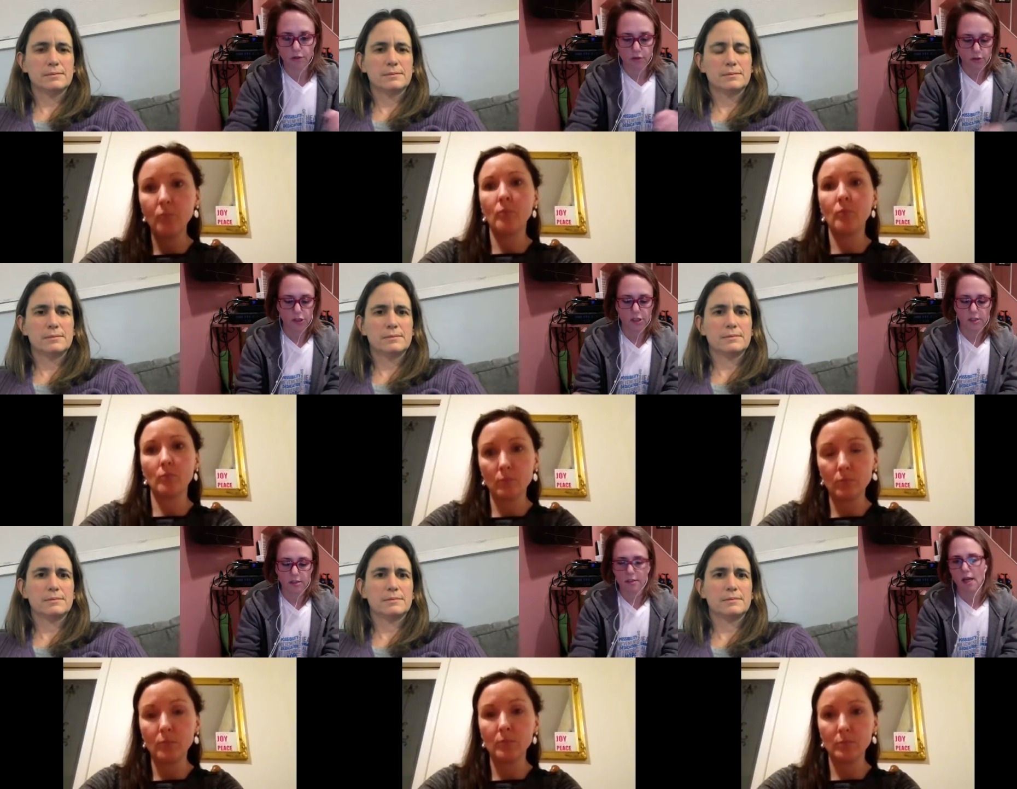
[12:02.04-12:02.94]
Speaker 1: so
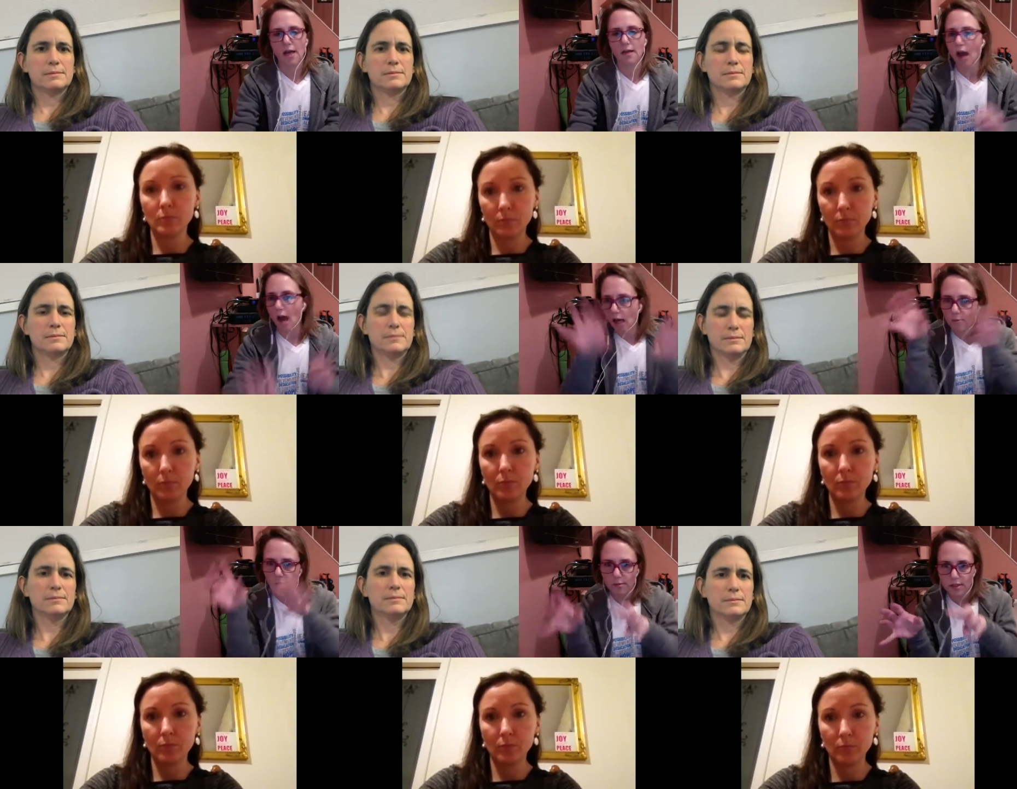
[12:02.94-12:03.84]
she's kind of
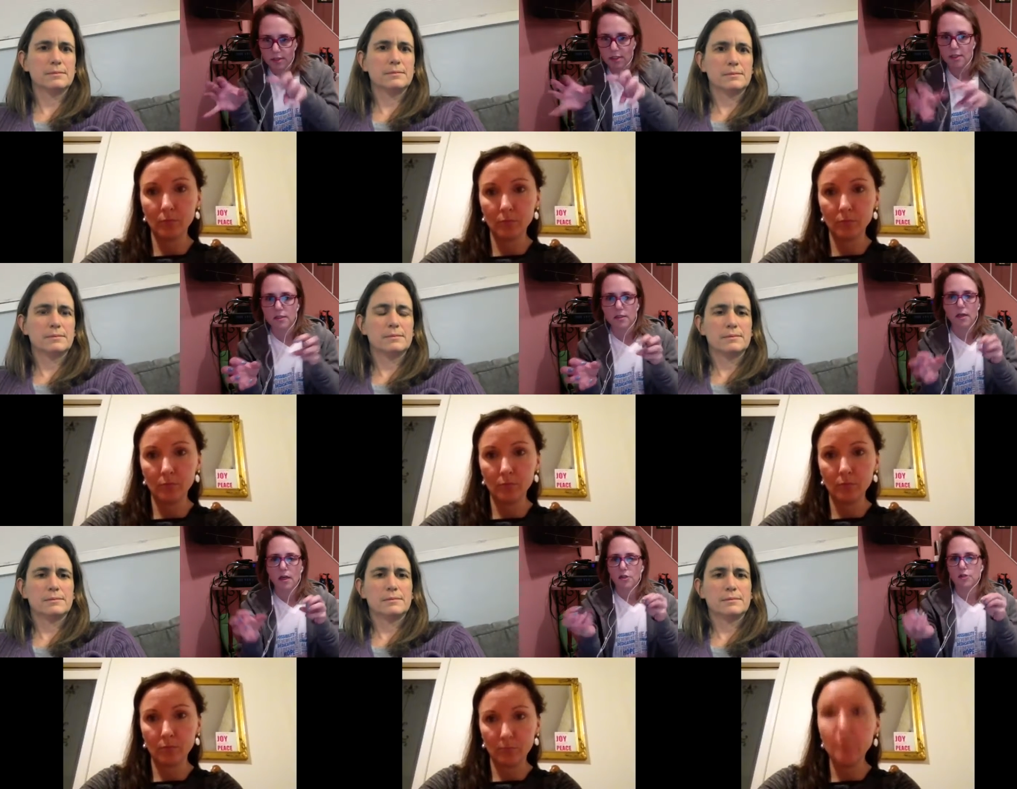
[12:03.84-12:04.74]
on my business
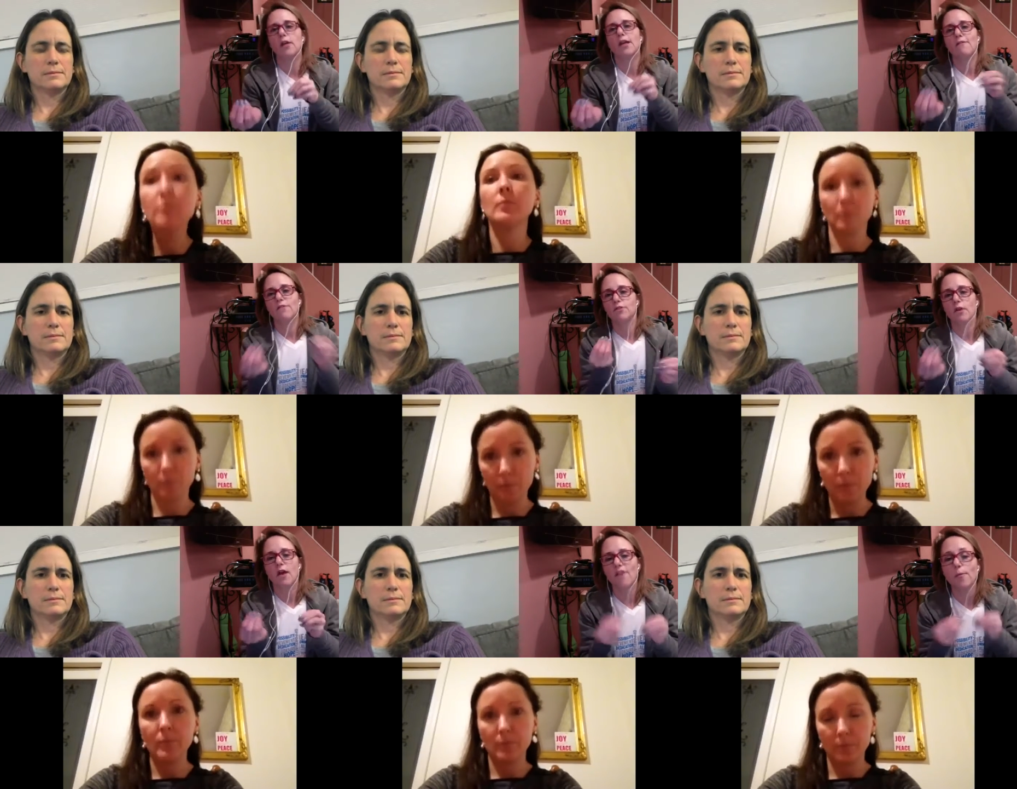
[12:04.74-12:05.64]
so like if there's
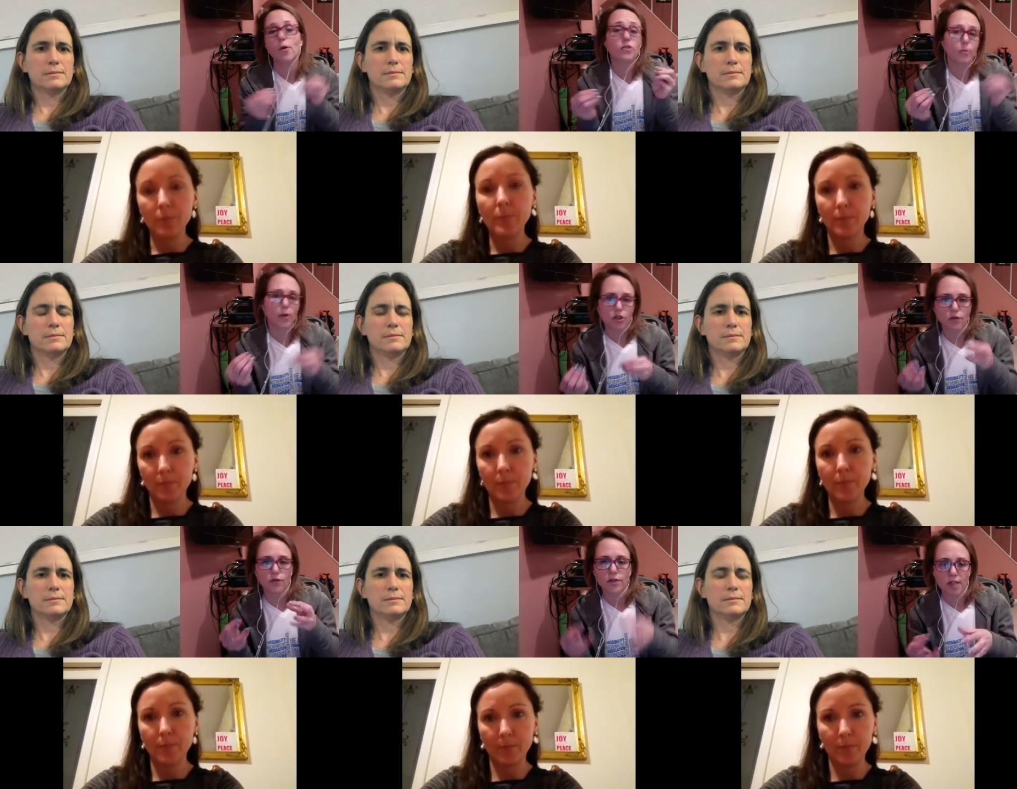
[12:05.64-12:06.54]
a, if i post a
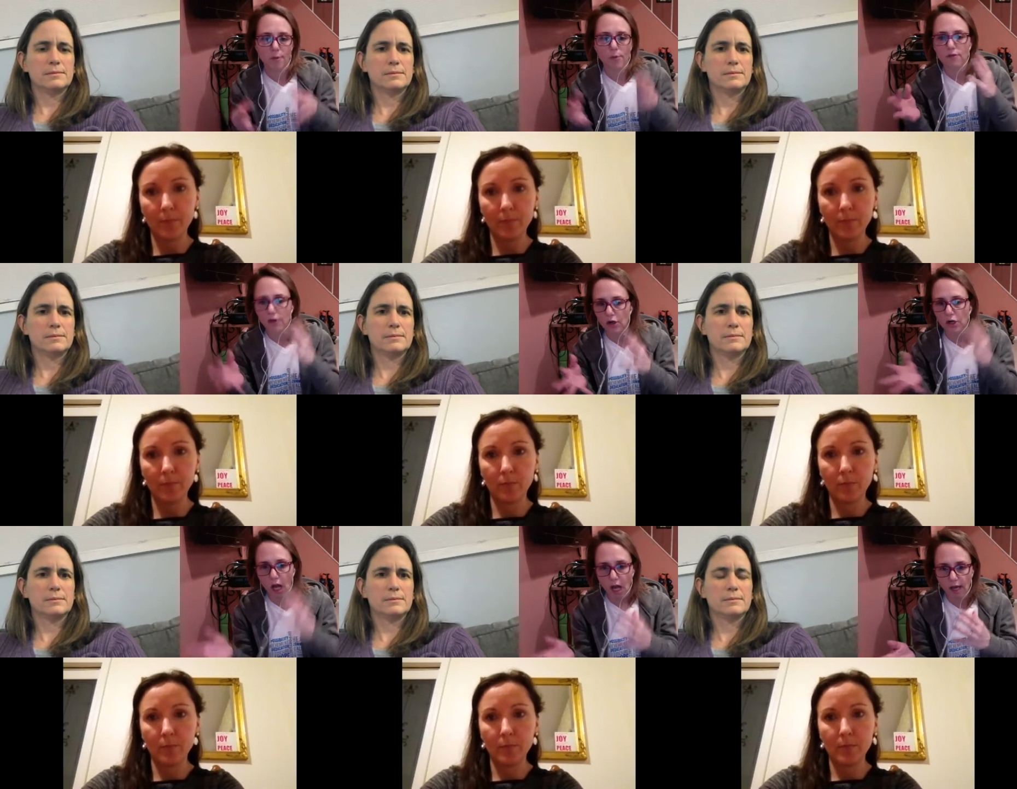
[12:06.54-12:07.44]
picture for example of her
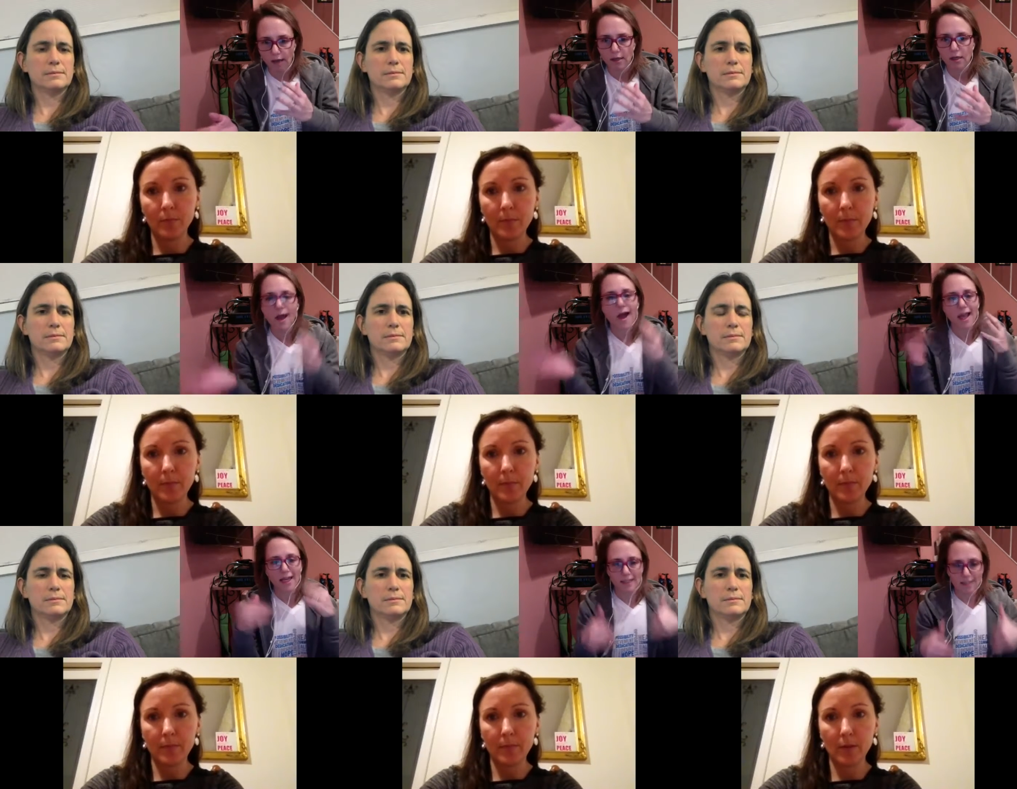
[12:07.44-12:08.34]
and i
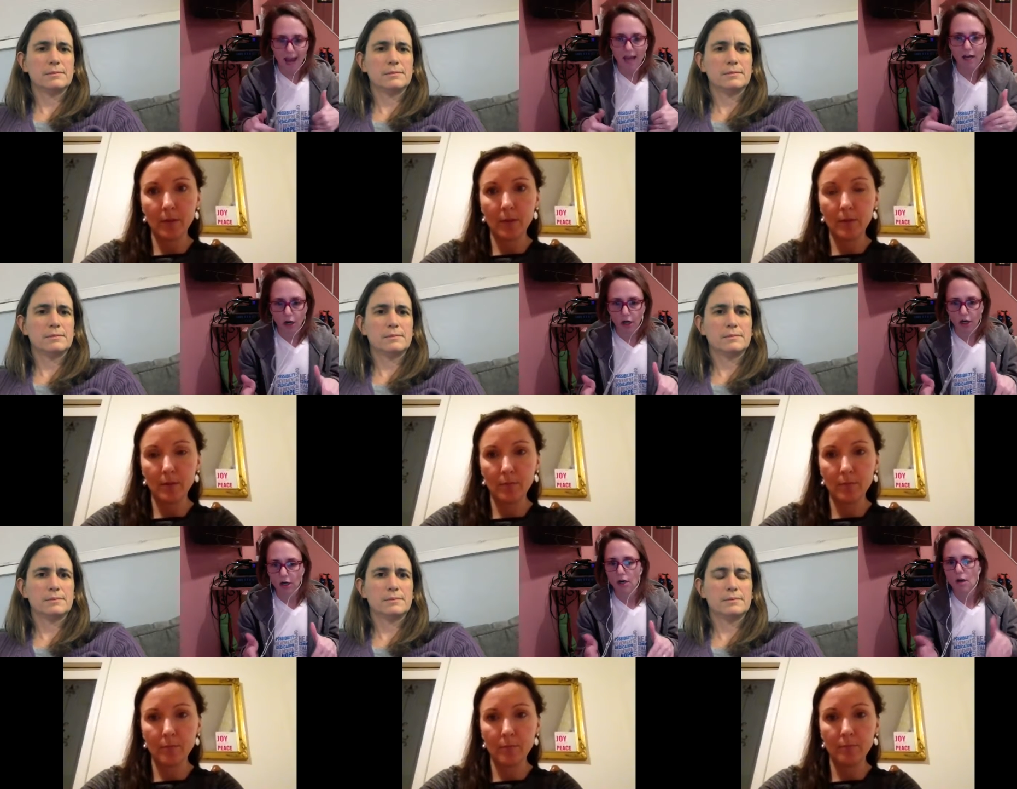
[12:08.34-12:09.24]
i can tag
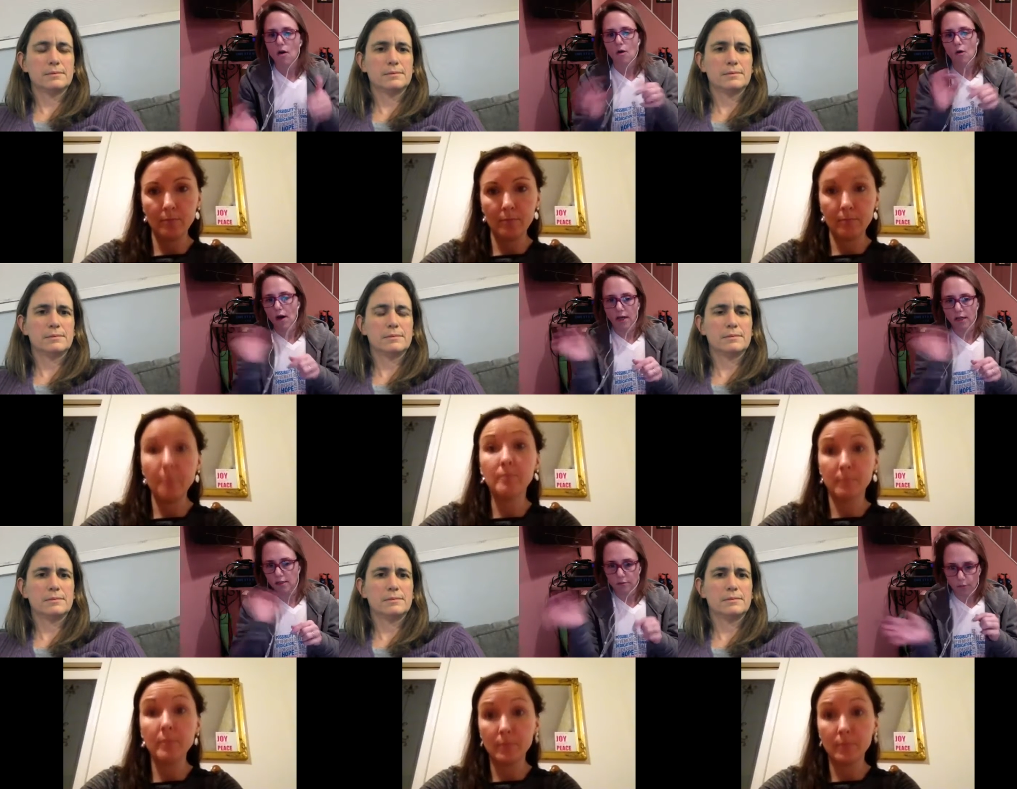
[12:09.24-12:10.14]
her or i
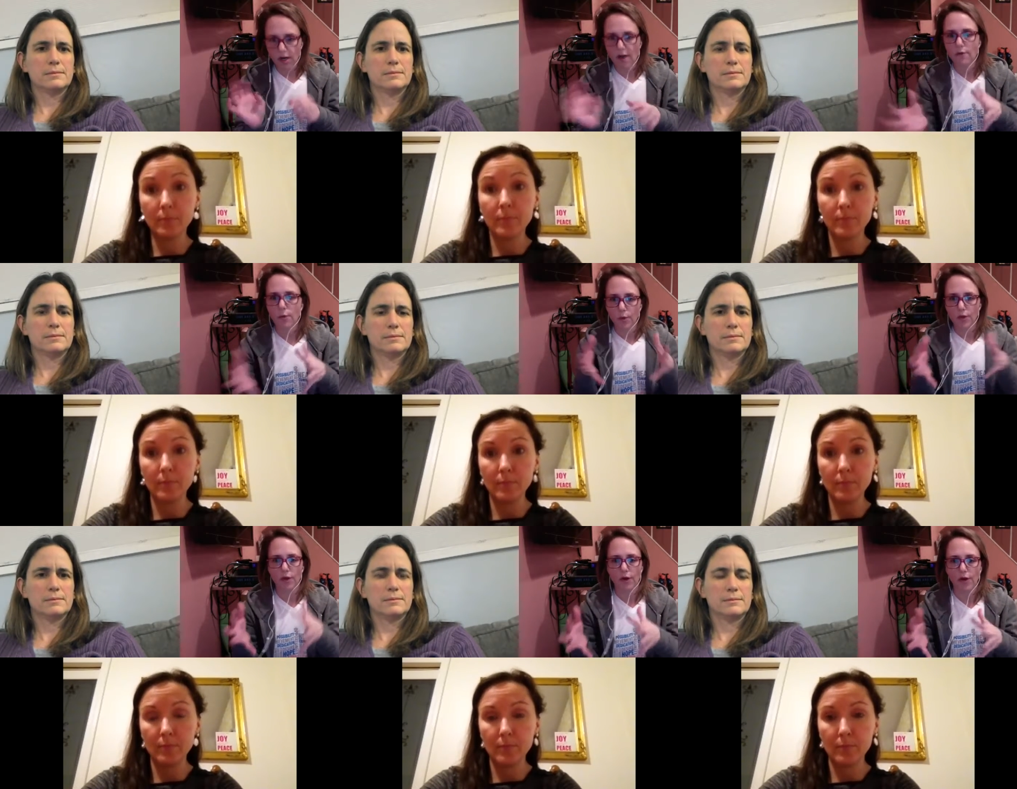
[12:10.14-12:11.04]
can whatever
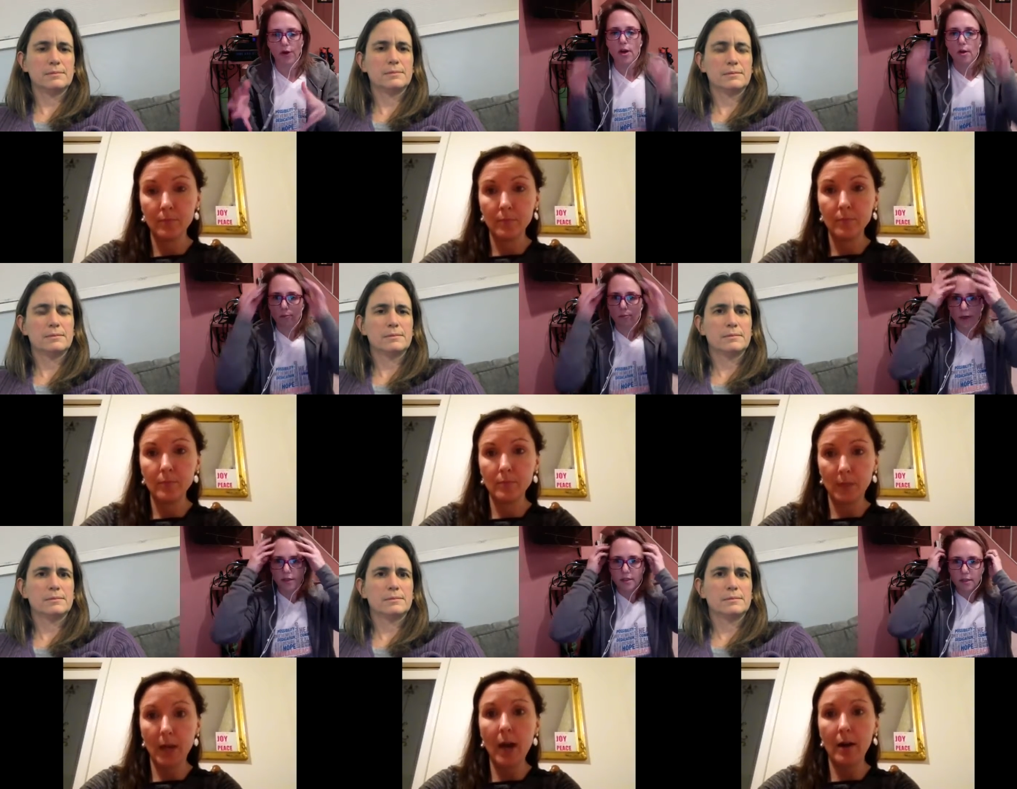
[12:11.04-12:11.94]
with her
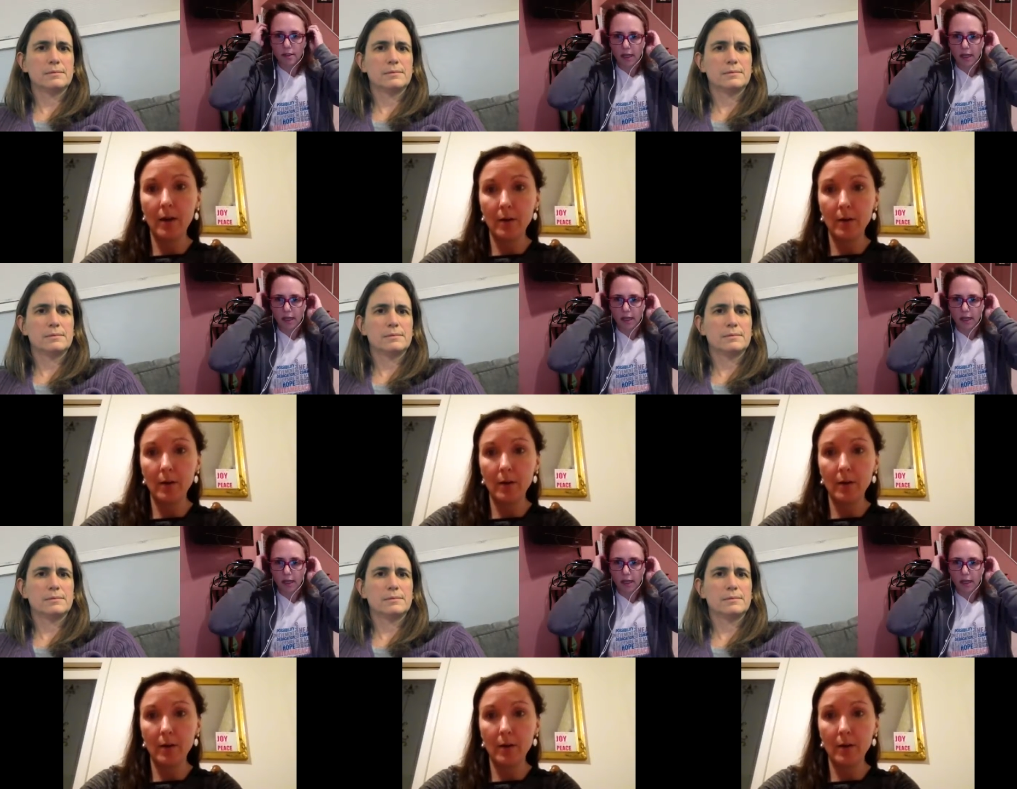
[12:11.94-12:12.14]
but yeah.